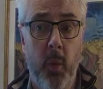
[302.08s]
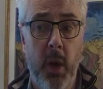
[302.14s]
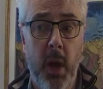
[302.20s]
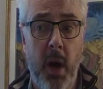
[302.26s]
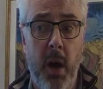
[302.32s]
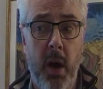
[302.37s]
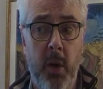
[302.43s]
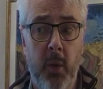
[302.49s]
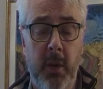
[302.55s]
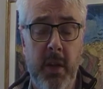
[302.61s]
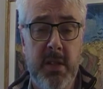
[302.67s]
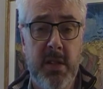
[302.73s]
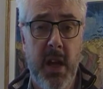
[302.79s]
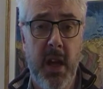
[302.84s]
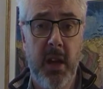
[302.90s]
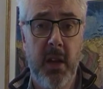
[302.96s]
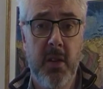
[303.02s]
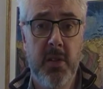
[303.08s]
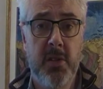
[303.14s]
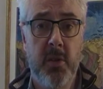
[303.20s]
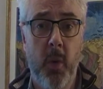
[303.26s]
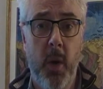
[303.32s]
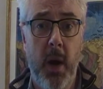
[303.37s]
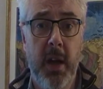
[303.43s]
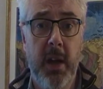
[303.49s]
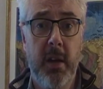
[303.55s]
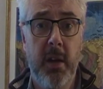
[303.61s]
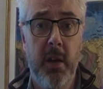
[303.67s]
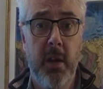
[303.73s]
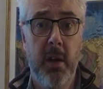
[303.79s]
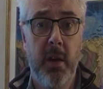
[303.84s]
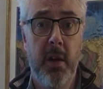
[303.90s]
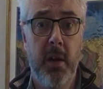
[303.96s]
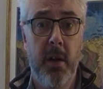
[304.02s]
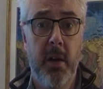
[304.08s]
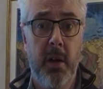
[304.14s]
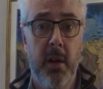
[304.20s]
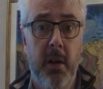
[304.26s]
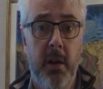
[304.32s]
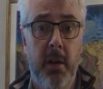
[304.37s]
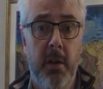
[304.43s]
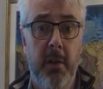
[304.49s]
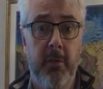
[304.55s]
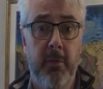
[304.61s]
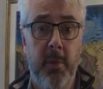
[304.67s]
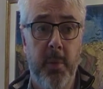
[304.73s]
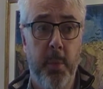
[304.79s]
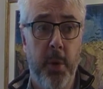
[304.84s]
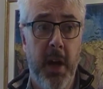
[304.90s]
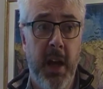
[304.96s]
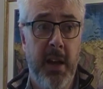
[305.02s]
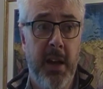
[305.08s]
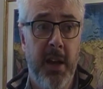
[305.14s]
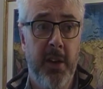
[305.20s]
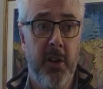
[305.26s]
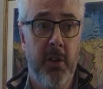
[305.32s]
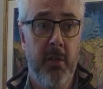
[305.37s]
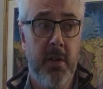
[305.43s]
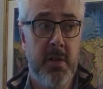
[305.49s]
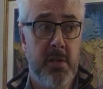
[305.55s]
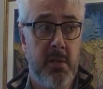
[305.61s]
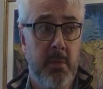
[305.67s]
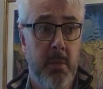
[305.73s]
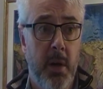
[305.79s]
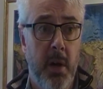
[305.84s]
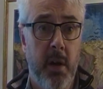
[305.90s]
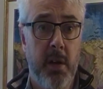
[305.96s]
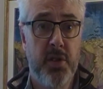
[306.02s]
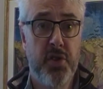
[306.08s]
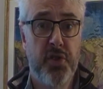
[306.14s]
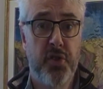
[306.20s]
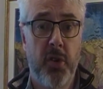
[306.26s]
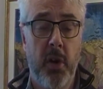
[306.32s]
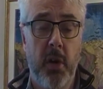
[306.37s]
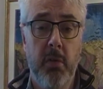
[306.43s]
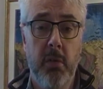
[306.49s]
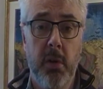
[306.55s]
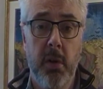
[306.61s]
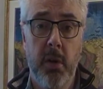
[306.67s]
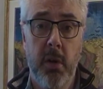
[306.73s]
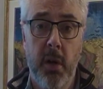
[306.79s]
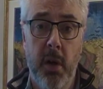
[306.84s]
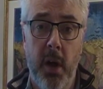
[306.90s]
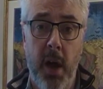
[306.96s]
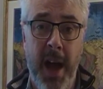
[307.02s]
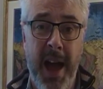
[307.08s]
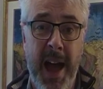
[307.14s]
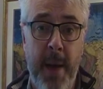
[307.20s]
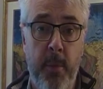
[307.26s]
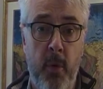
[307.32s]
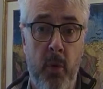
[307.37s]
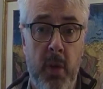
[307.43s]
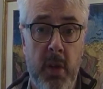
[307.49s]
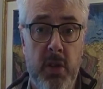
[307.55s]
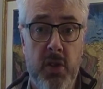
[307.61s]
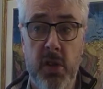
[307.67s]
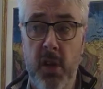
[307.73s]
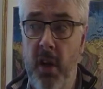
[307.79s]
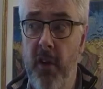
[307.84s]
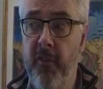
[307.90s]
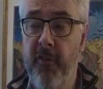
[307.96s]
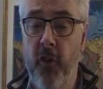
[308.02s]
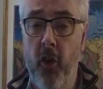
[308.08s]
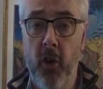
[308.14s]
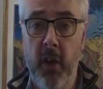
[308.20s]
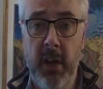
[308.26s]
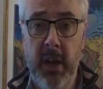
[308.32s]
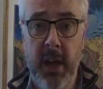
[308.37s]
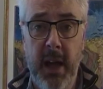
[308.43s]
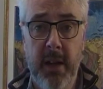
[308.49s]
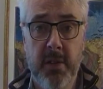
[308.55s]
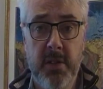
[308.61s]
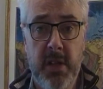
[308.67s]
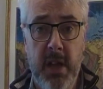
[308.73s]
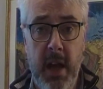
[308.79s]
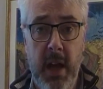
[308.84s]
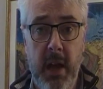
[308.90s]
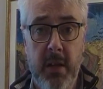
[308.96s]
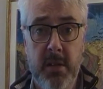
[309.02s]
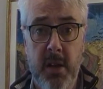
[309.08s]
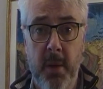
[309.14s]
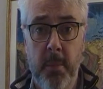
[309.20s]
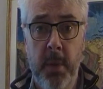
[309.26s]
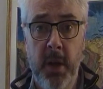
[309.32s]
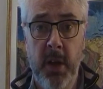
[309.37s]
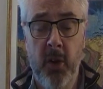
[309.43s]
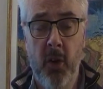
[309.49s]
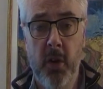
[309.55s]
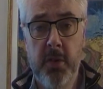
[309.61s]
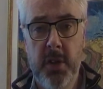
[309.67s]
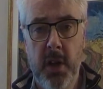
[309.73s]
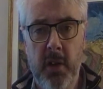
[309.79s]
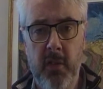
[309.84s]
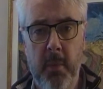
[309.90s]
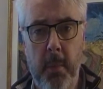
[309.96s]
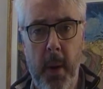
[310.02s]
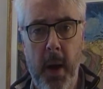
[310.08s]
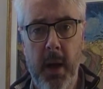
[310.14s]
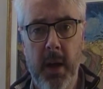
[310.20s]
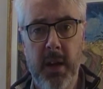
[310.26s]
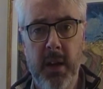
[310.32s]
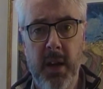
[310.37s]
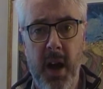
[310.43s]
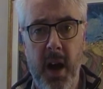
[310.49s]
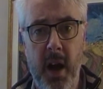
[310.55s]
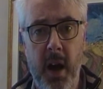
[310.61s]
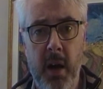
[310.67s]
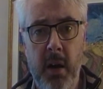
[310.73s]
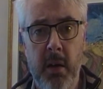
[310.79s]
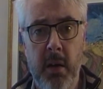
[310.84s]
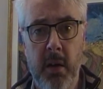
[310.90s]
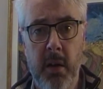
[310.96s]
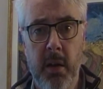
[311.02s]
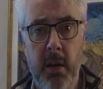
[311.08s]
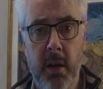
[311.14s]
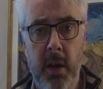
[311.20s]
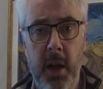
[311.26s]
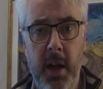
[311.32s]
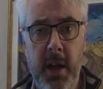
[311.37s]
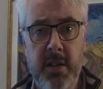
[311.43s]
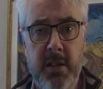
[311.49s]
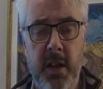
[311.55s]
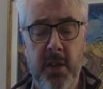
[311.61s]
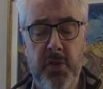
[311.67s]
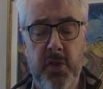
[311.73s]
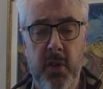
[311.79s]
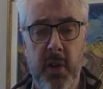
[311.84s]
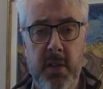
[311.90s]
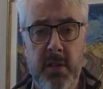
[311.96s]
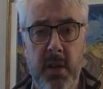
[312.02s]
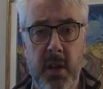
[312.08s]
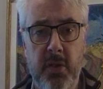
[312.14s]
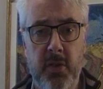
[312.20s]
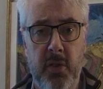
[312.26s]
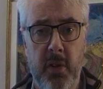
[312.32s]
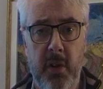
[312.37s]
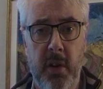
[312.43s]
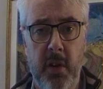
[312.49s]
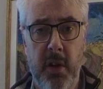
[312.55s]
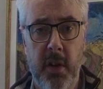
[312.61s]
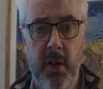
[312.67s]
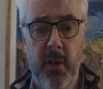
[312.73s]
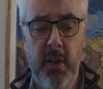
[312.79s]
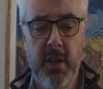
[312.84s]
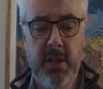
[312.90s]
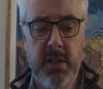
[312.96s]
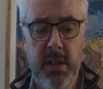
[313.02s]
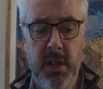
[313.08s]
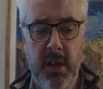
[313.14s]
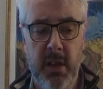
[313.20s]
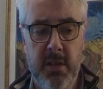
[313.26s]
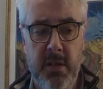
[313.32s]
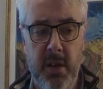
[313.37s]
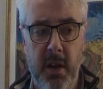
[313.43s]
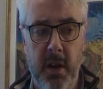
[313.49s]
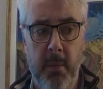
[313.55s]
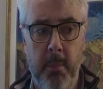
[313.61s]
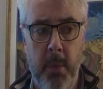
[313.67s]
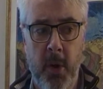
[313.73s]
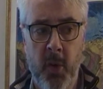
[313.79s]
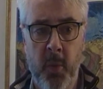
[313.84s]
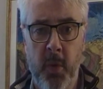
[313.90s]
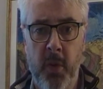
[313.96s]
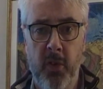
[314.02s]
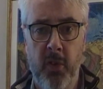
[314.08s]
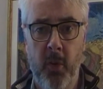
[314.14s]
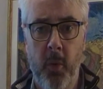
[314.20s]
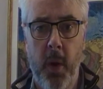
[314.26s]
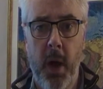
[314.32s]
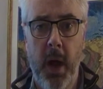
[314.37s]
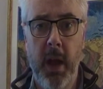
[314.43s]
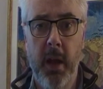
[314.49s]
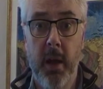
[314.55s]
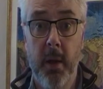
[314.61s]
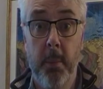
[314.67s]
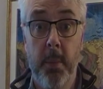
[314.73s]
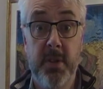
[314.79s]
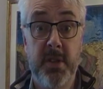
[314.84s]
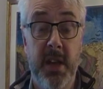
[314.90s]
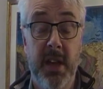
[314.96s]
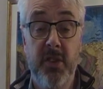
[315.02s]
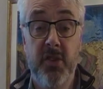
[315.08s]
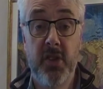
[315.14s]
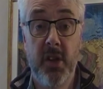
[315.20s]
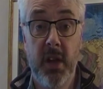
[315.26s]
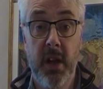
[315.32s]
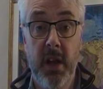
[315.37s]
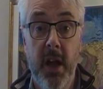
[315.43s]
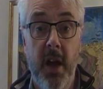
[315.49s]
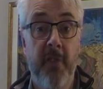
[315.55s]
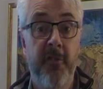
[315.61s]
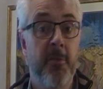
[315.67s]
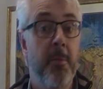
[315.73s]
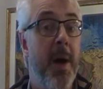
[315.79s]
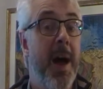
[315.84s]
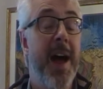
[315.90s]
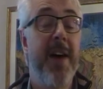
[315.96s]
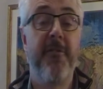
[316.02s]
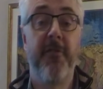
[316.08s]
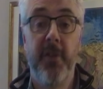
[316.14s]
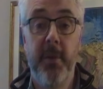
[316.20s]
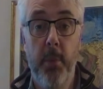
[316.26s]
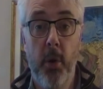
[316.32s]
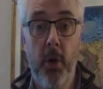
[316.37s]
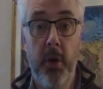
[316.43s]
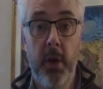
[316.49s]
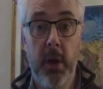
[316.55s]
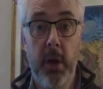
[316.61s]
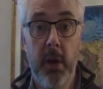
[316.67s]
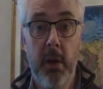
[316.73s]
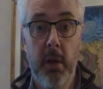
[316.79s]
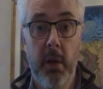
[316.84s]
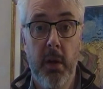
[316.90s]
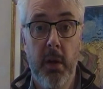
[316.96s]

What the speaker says: We are only seconds away from a brain aneurysm, a stroke, a hemorrhage, falling downstairs, being knocked over by a car, etc., etc. These things are moments away, potentially, from everybody.